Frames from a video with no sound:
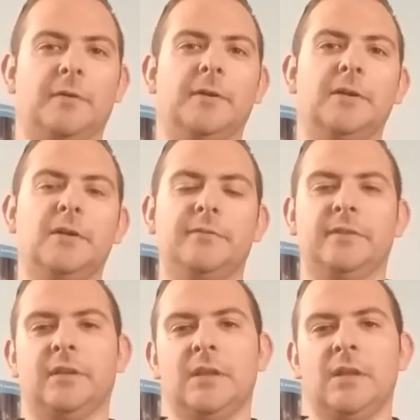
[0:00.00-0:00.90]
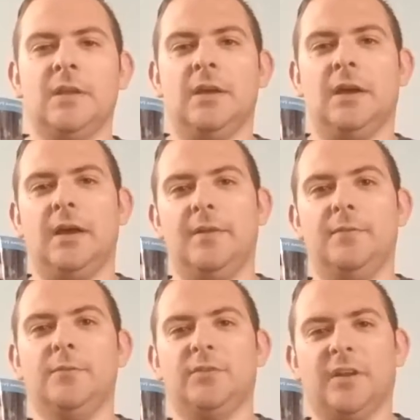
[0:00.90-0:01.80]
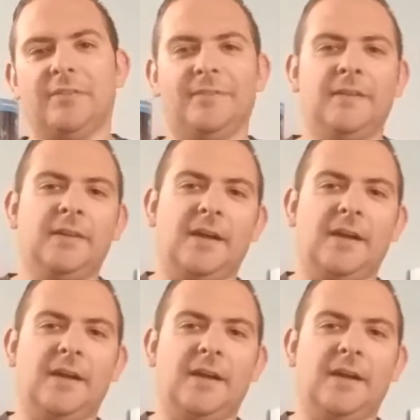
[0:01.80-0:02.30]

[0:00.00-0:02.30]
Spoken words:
rid of and new stuff